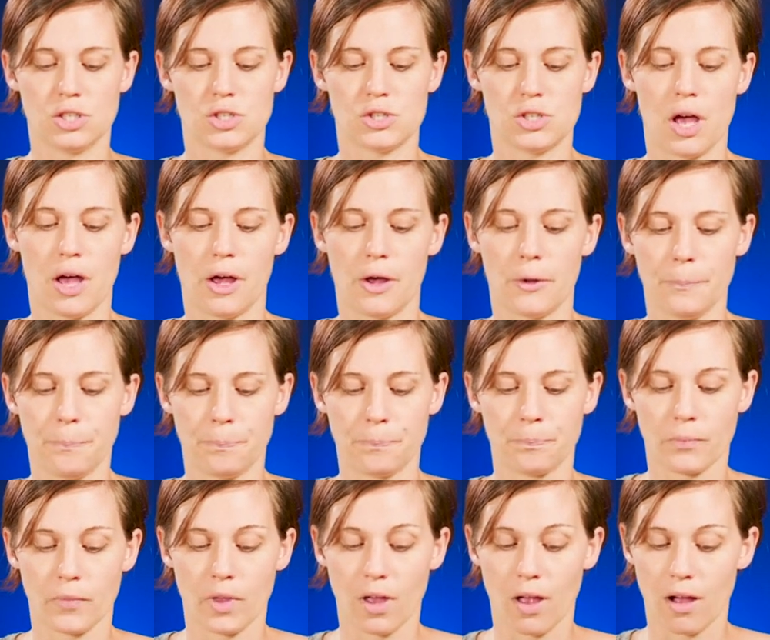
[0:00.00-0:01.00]
So,
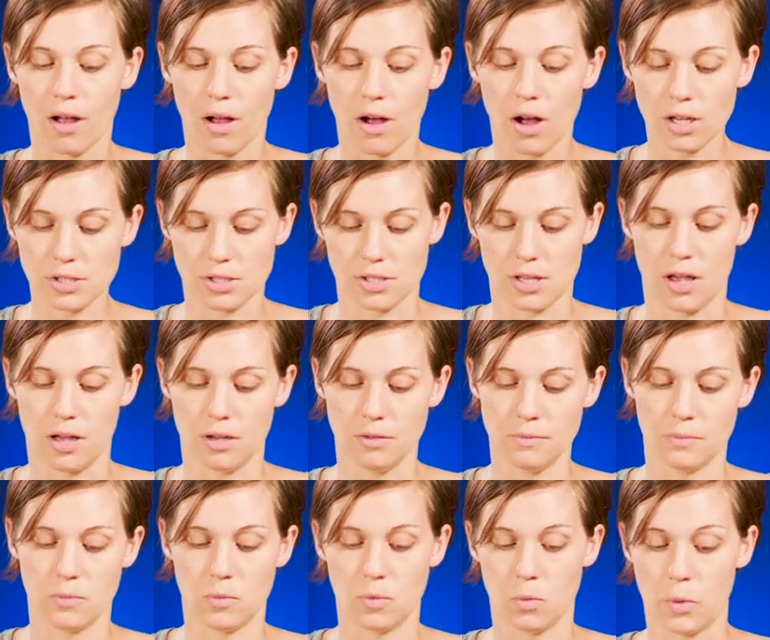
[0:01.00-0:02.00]

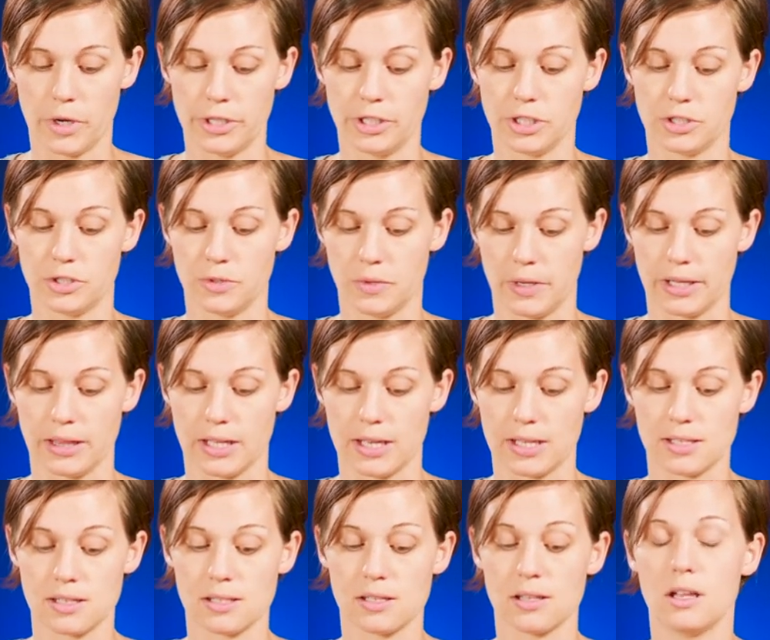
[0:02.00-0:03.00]
also, when you're doing
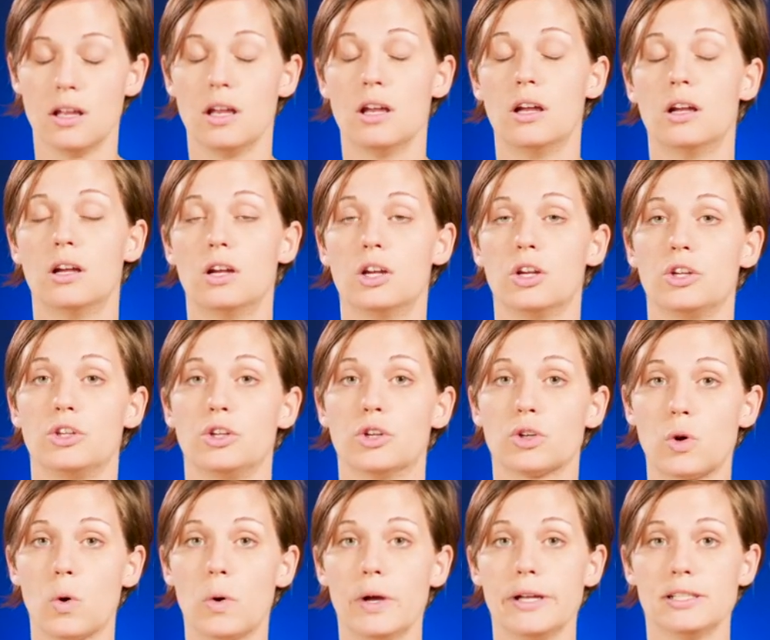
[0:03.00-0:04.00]
this,
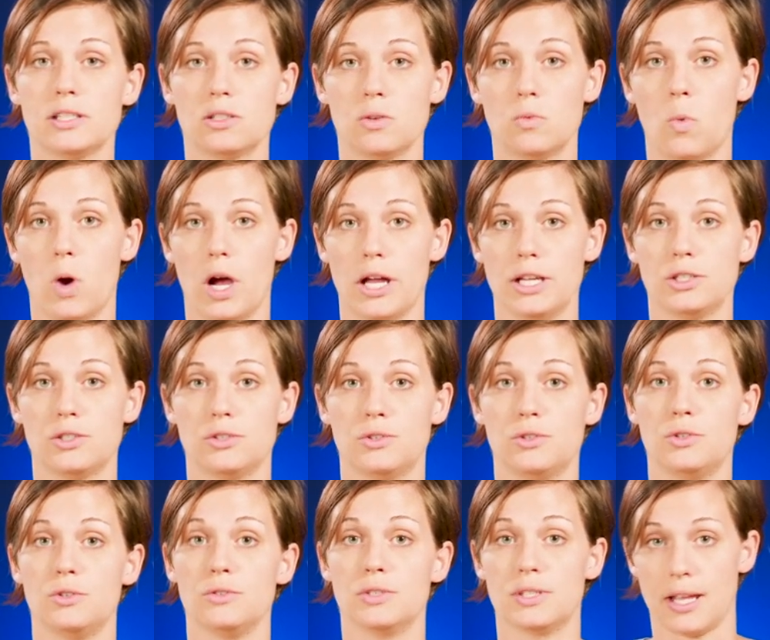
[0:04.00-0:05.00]
you're going to want
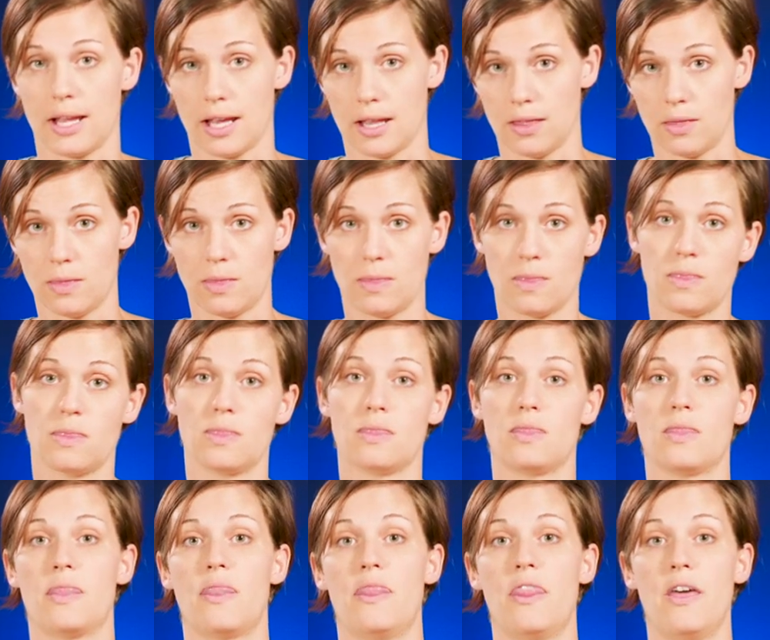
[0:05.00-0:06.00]
to sand
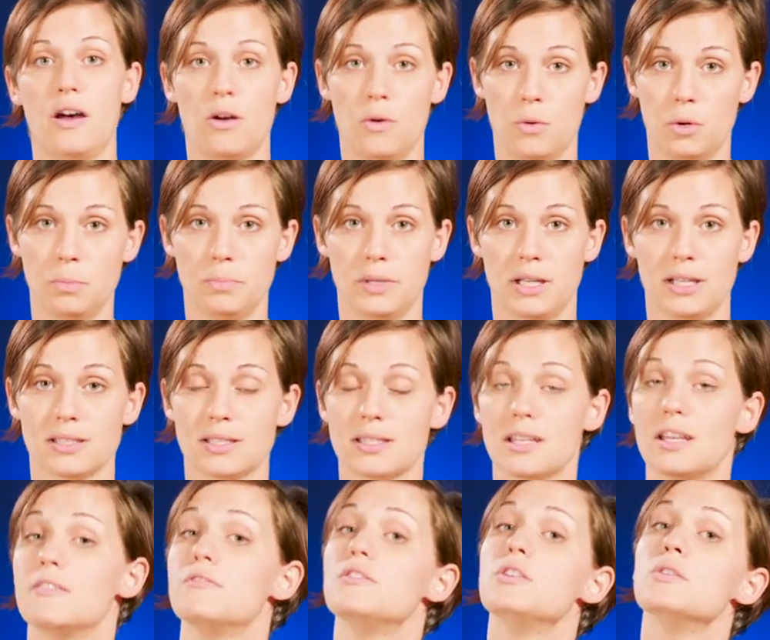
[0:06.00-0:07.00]
the whole
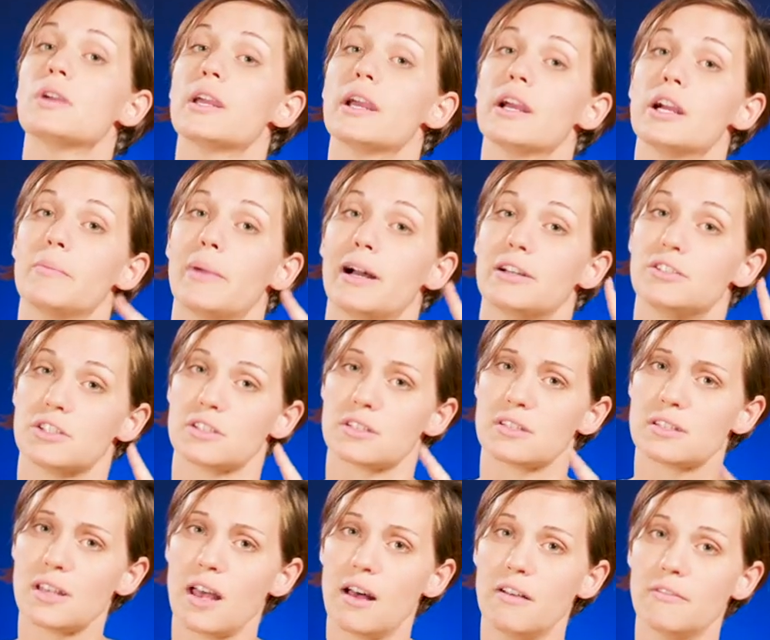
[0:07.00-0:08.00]
piece. If you care about
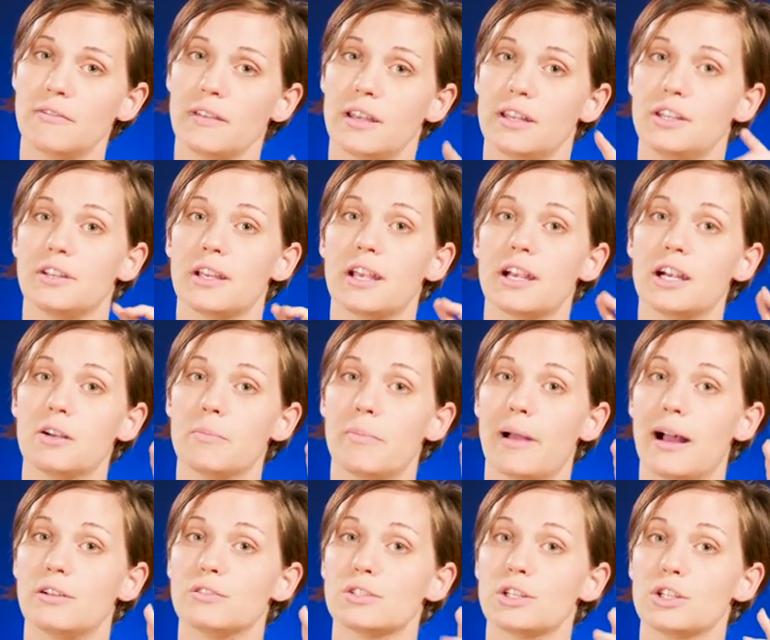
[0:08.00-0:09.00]
yourself and you care
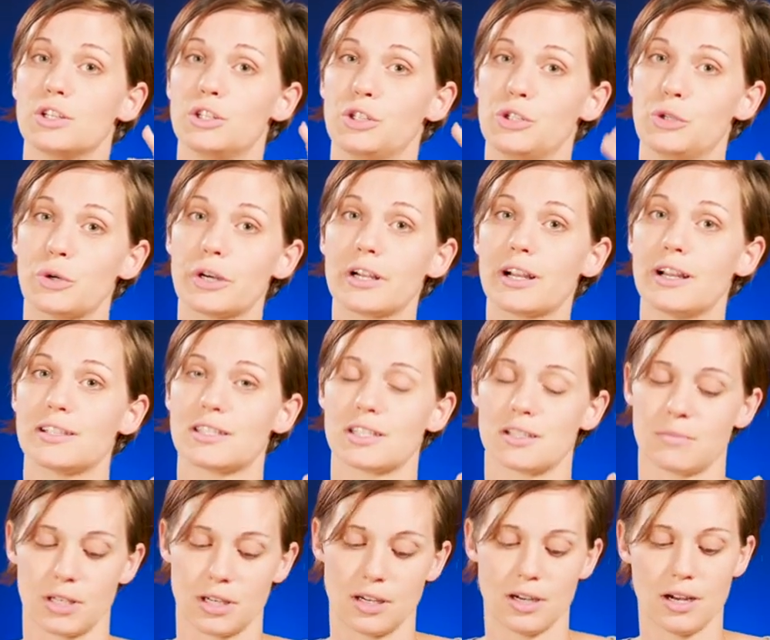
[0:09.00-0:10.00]
about your
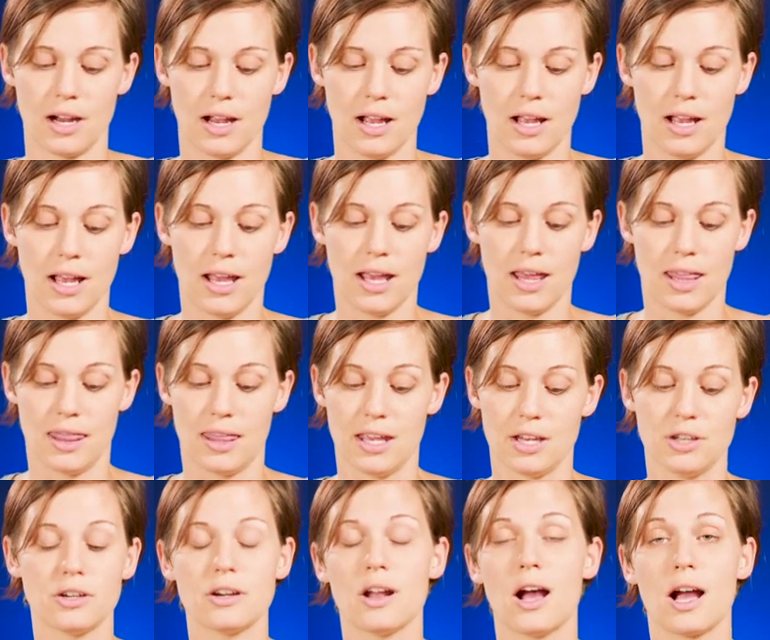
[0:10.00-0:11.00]
customer,
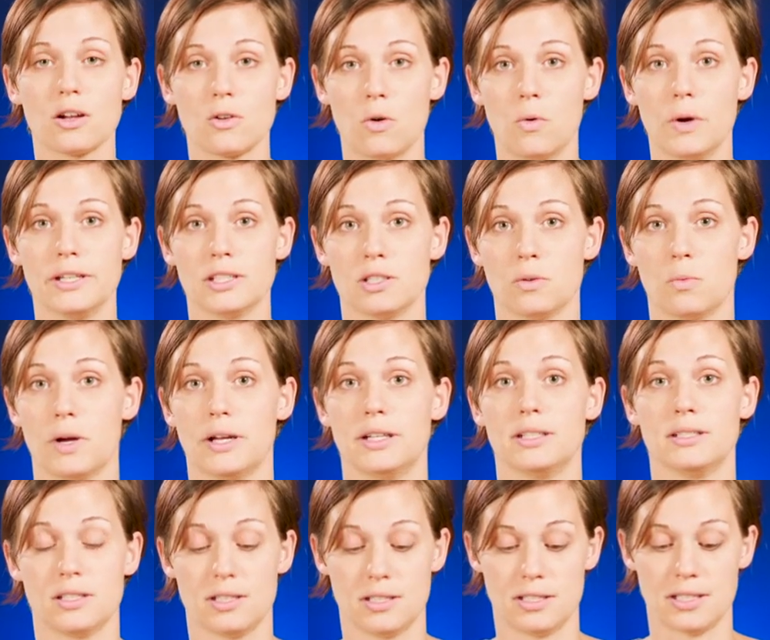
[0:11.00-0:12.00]
then you're not going to
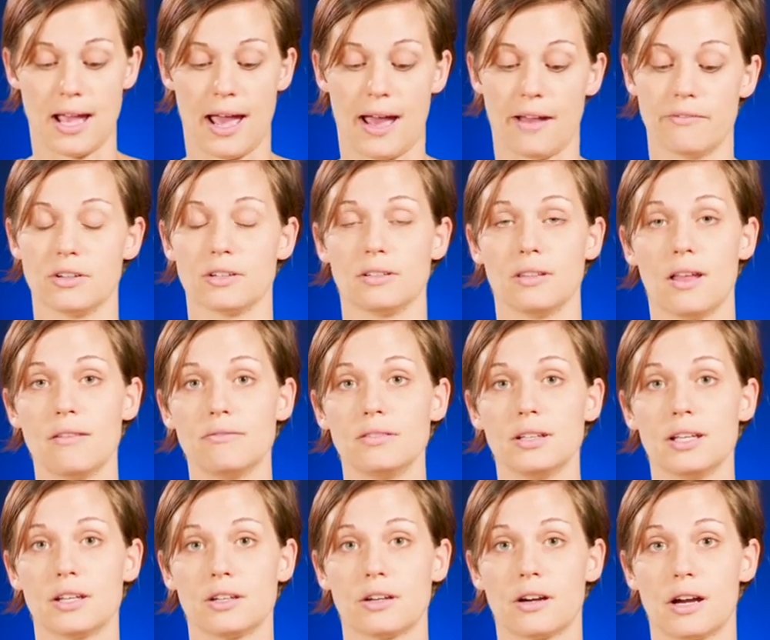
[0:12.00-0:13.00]
want to have your
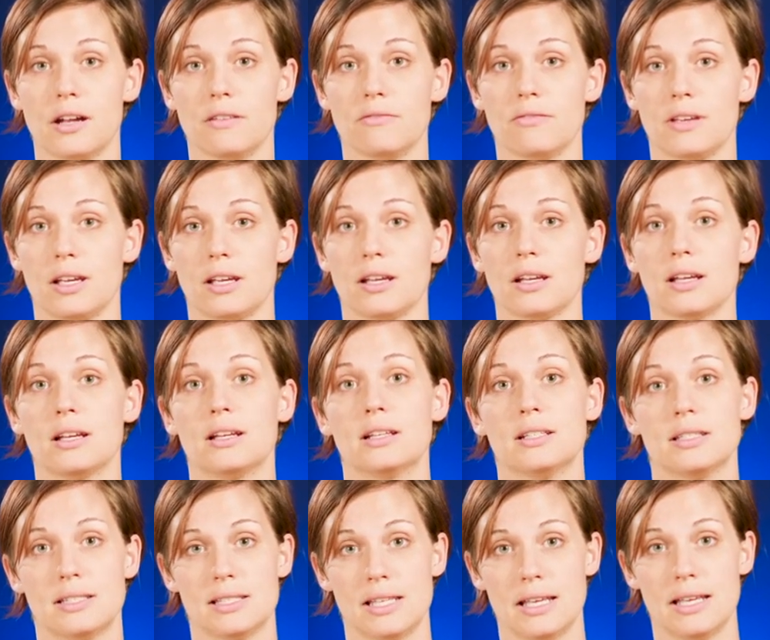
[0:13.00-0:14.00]
lovely engraving
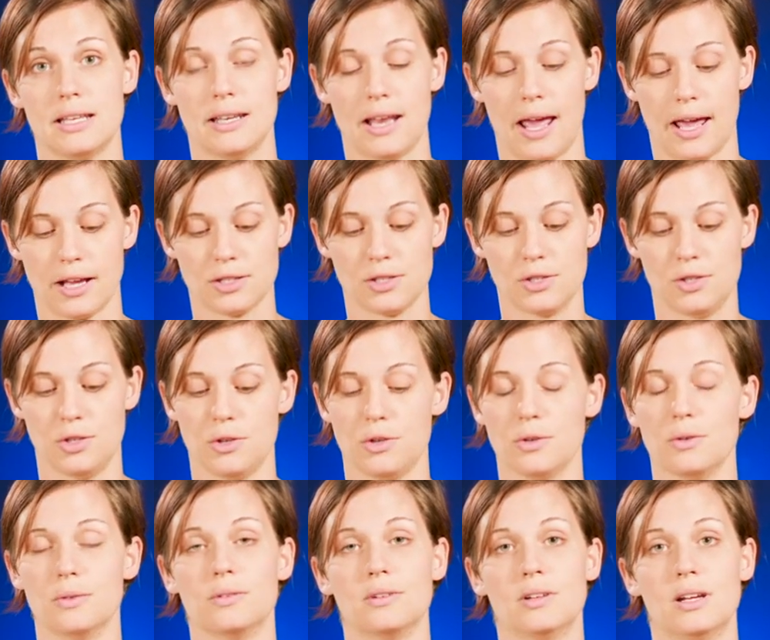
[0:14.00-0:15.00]
sitting next
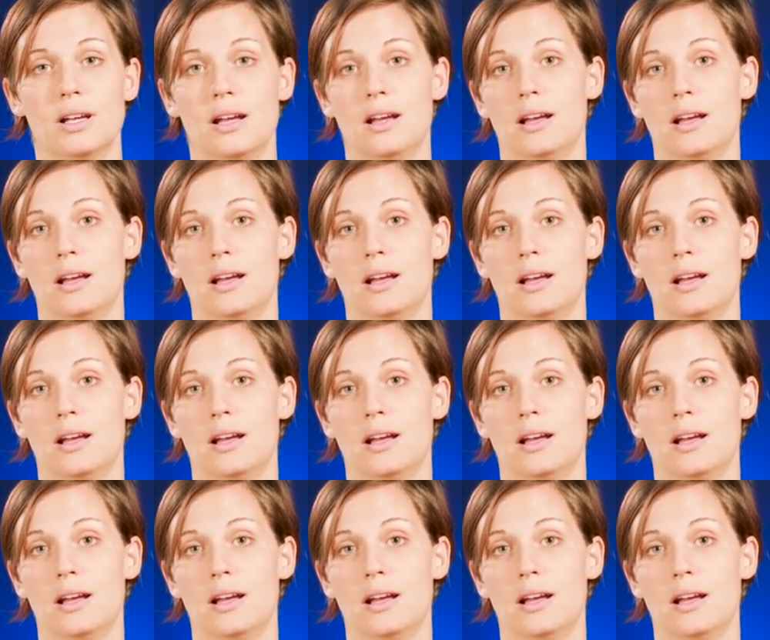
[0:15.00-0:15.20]
to